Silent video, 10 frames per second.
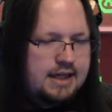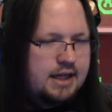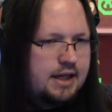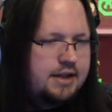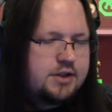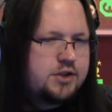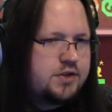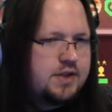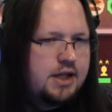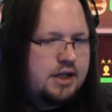it
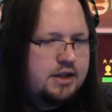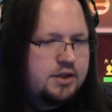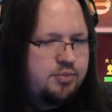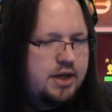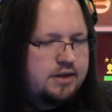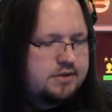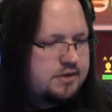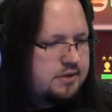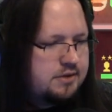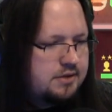just
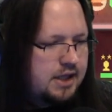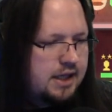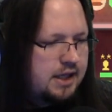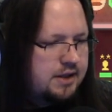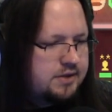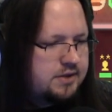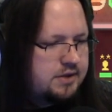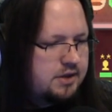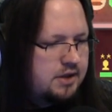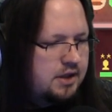depends, I
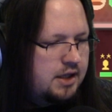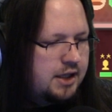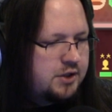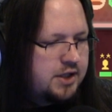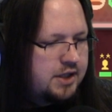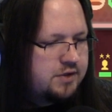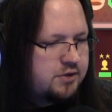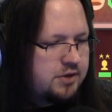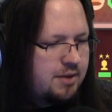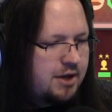guess. Any chance of
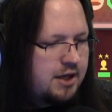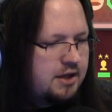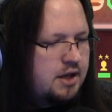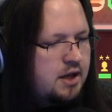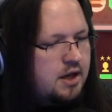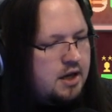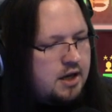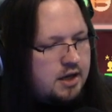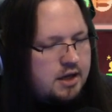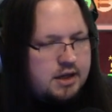streaming it?
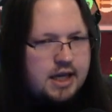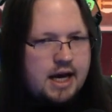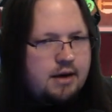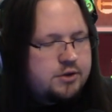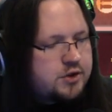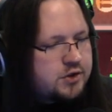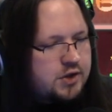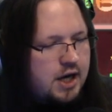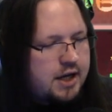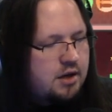Yeah, I was just
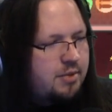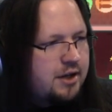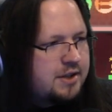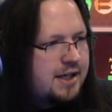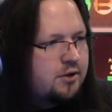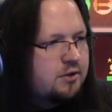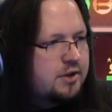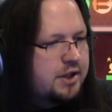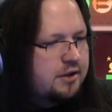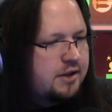talking about that
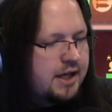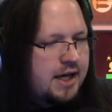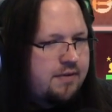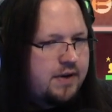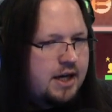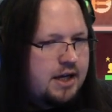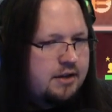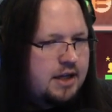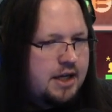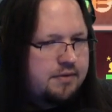earlier. Like, I've got a
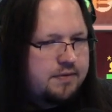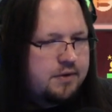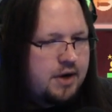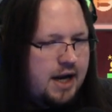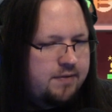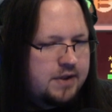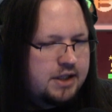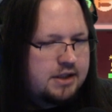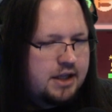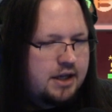lot of
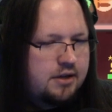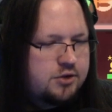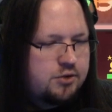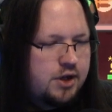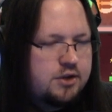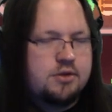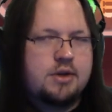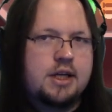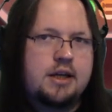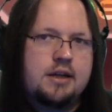crafting that I enjoy
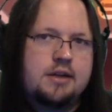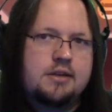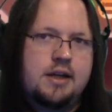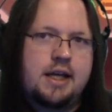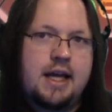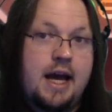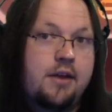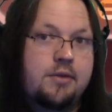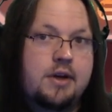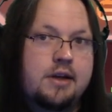doing and like
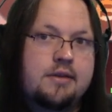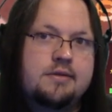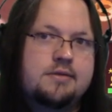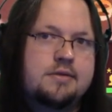gathering.